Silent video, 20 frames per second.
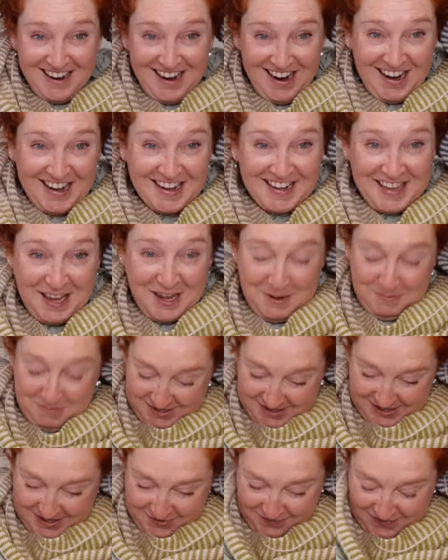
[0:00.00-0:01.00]
I came
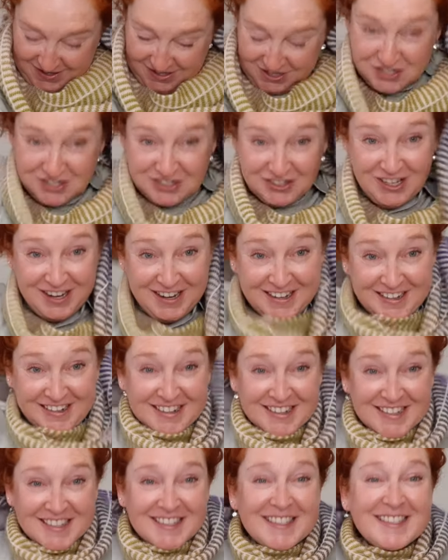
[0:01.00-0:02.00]
to the finish line.
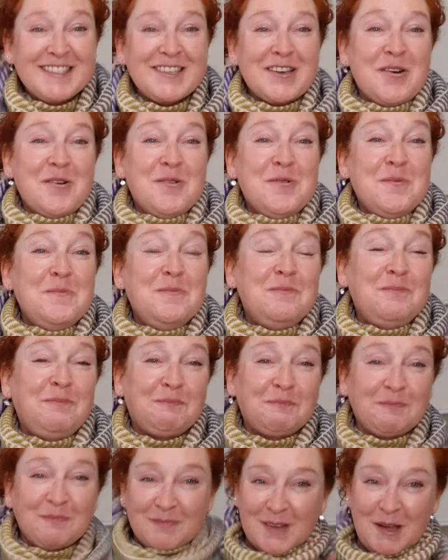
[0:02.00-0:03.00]
So
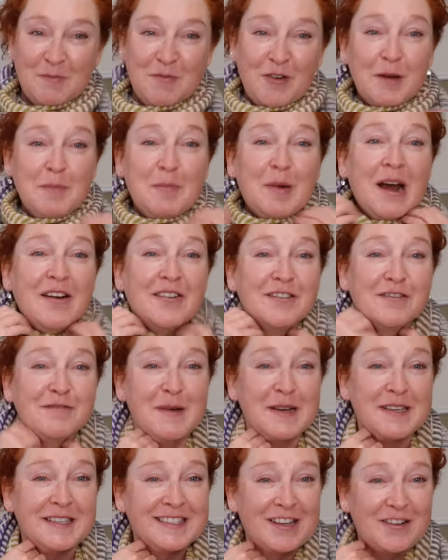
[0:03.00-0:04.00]
I'm very proud of
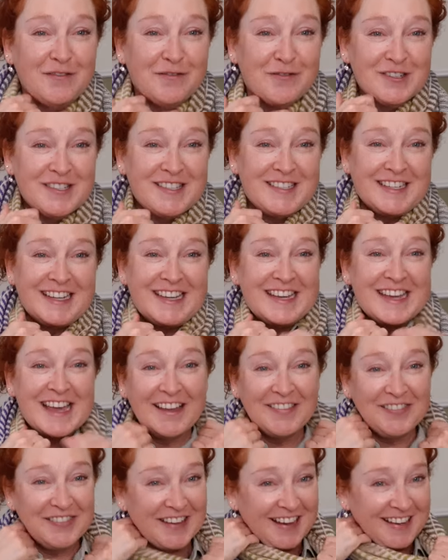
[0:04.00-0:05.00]
myself for sticking
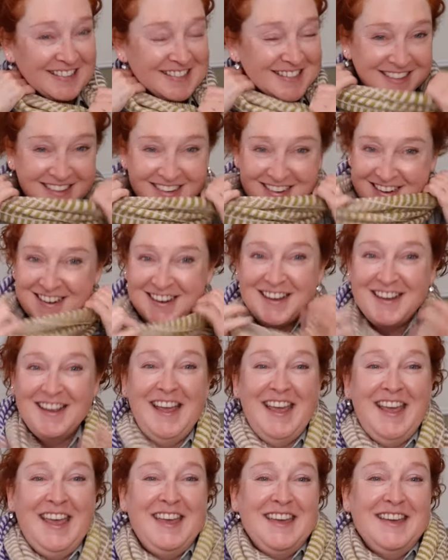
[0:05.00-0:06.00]
at that.
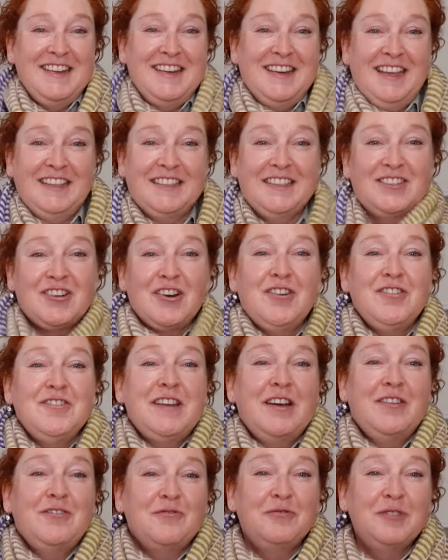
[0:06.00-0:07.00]
And it's turned
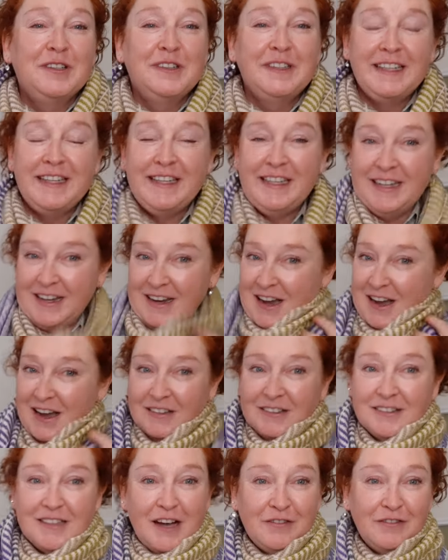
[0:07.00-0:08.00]
out really
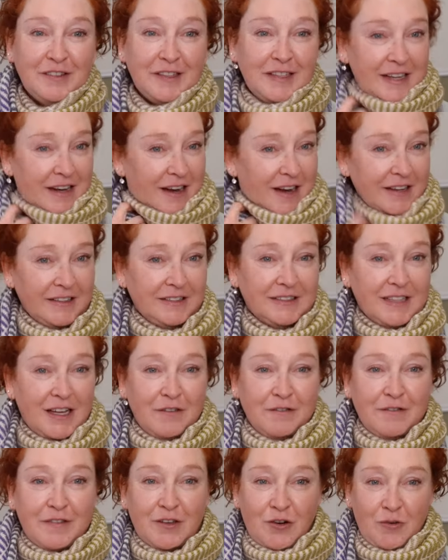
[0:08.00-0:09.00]
lovely. I
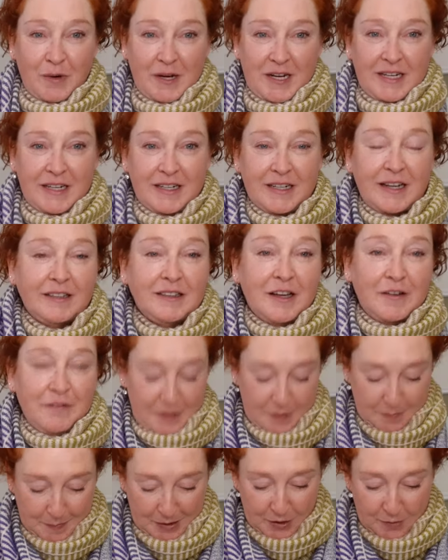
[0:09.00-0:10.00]
love the green, I love
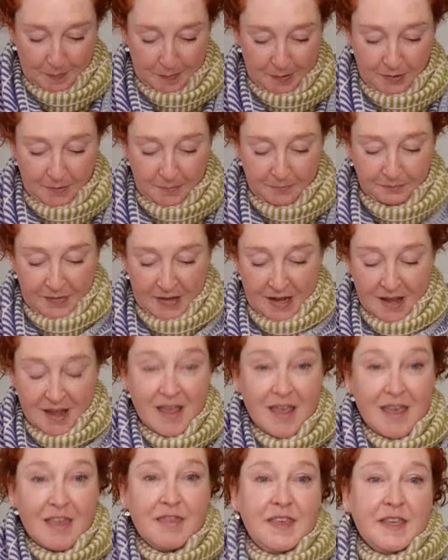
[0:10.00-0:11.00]
the purple.
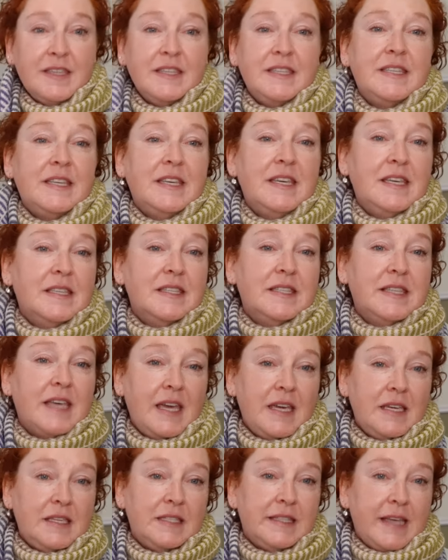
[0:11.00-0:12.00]
This is
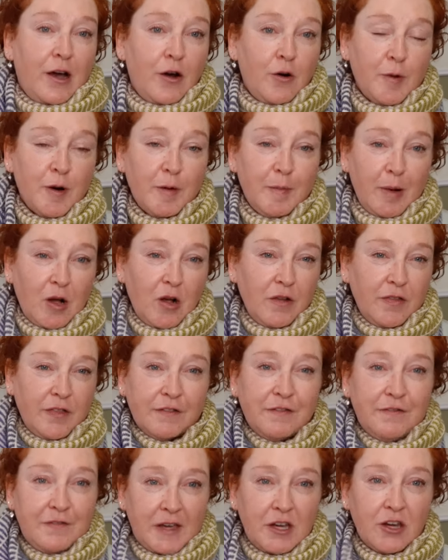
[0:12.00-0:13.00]
a Zauber ball, the
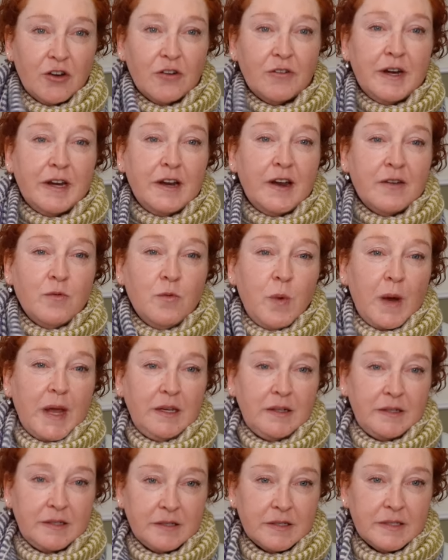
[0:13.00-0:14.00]
fingering
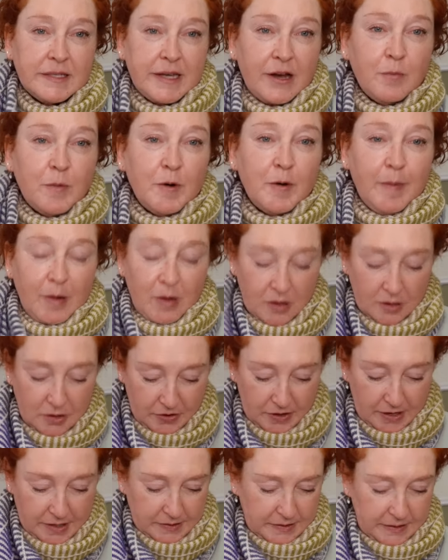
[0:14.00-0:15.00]
weight Zauber ball,
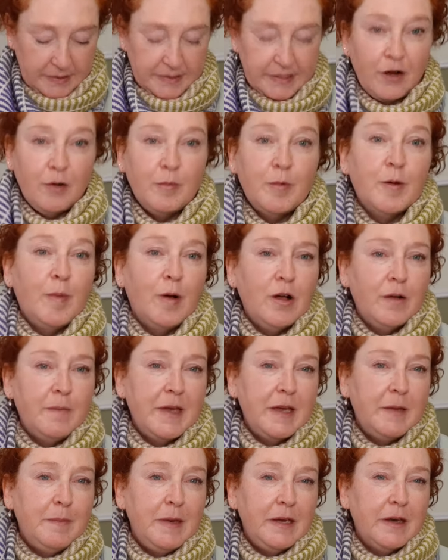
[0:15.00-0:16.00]
crazy Zauber ball
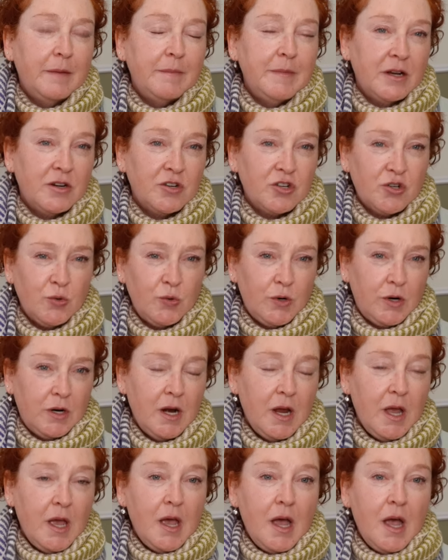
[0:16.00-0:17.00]
maybe, I'm not sure.
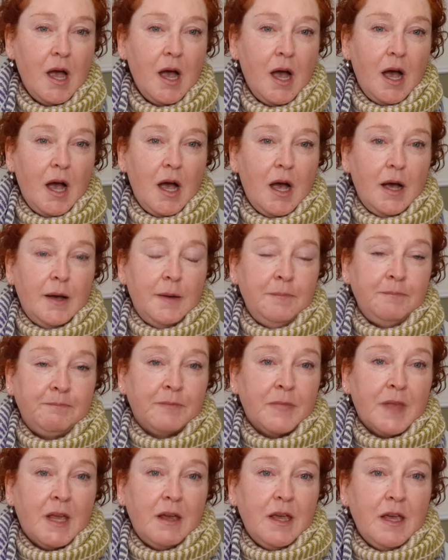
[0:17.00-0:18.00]

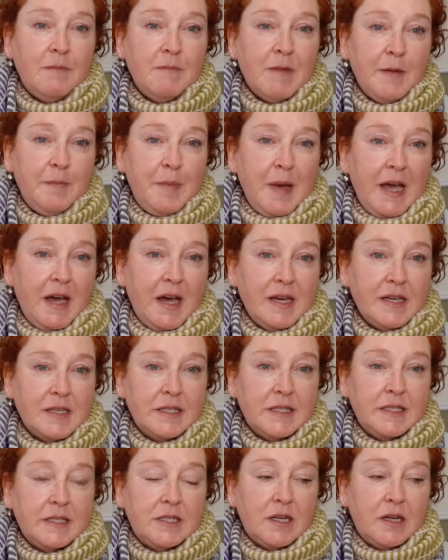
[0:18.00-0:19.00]
In my
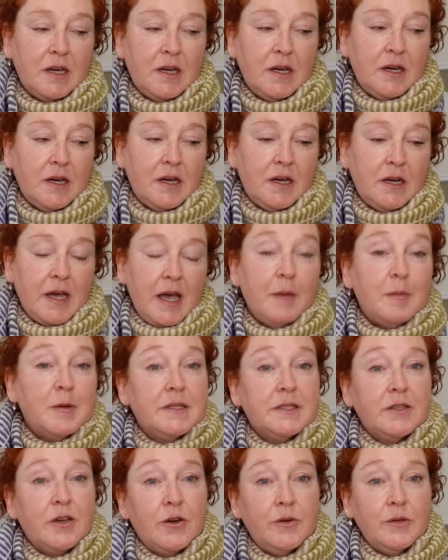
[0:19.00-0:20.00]
past
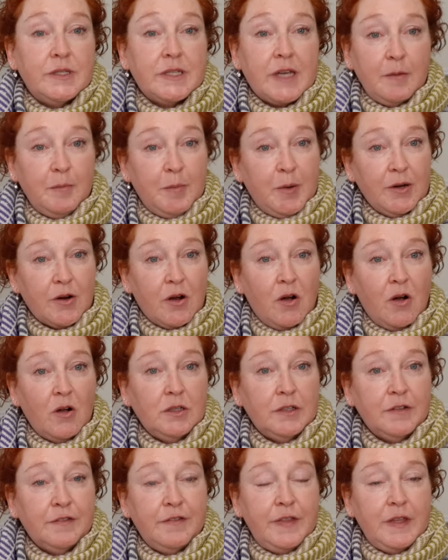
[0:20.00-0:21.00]
episodes, I put all
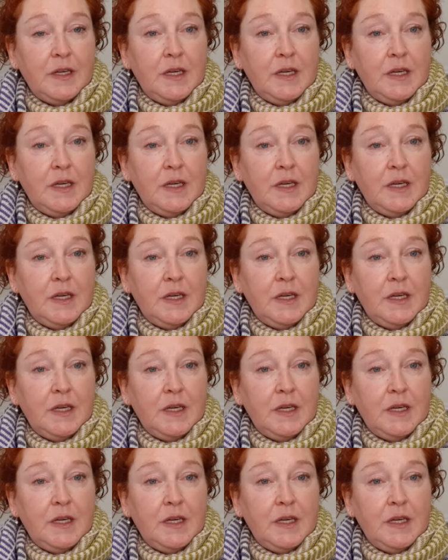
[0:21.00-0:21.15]
of the